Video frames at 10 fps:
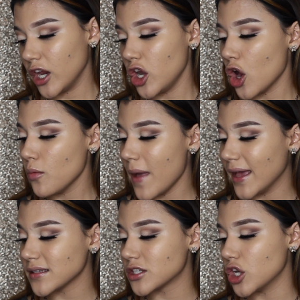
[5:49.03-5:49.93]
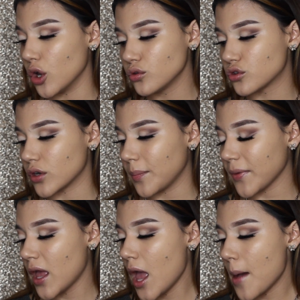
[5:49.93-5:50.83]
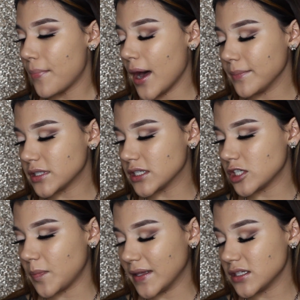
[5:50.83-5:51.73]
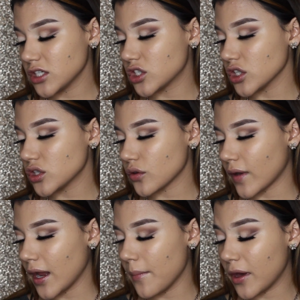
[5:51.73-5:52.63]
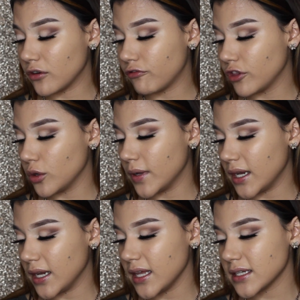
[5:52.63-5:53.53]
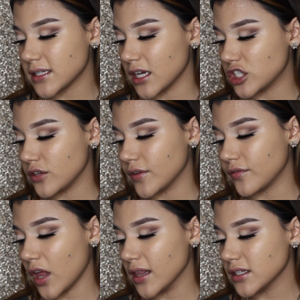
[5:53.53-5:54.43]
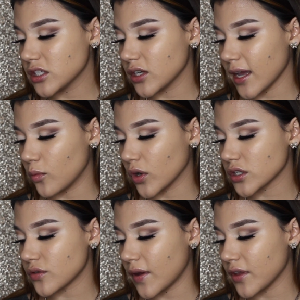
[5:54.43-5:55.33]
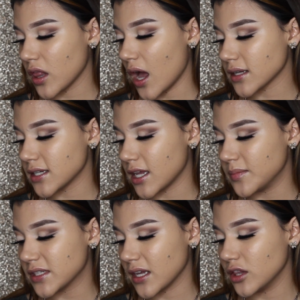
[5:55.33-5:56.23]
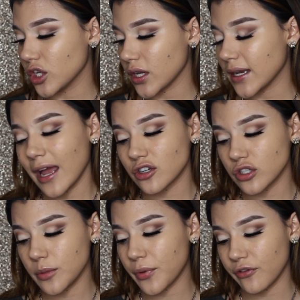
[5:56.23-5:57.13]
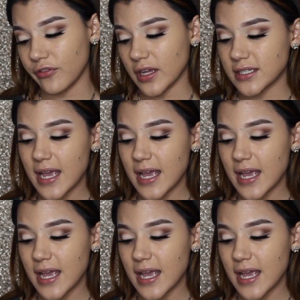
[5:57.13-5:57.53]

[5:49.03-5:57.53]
A no mess, no drip pump dispenses just the right amount of fluid needed to achieve a flawless look and works around the clock to keep skin looking naturally perfect.